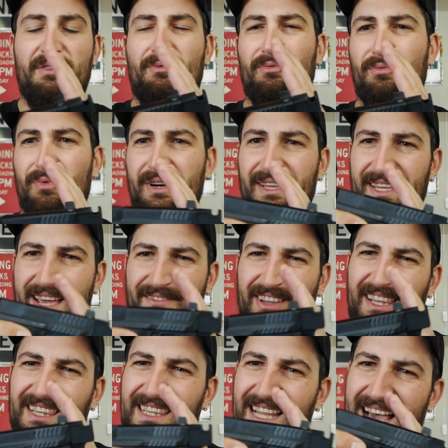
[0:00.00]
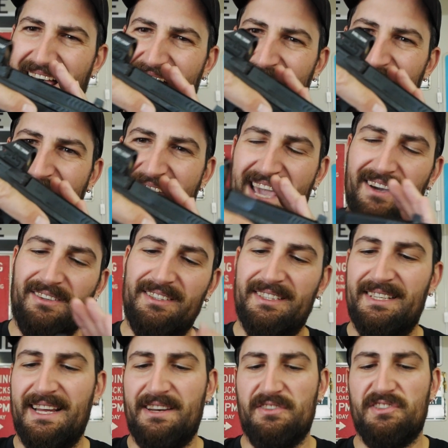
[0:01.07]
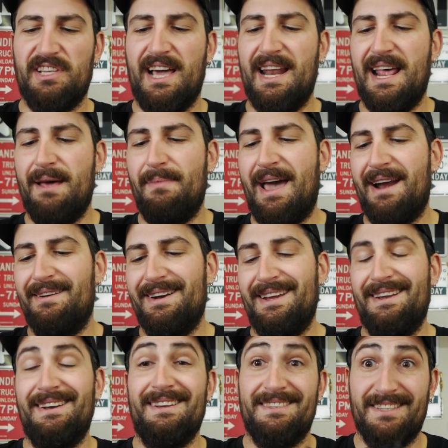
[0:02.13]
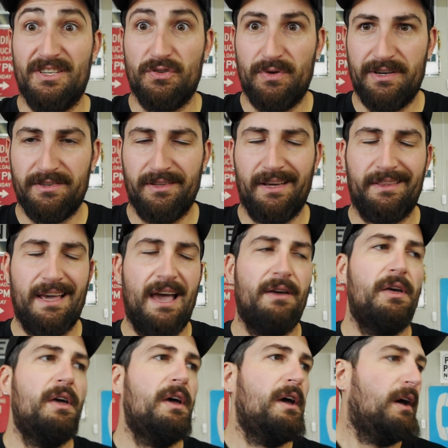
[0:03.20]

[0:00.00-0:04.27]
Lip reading: really have a lot of angle to take your slide out of battery in a situation like that.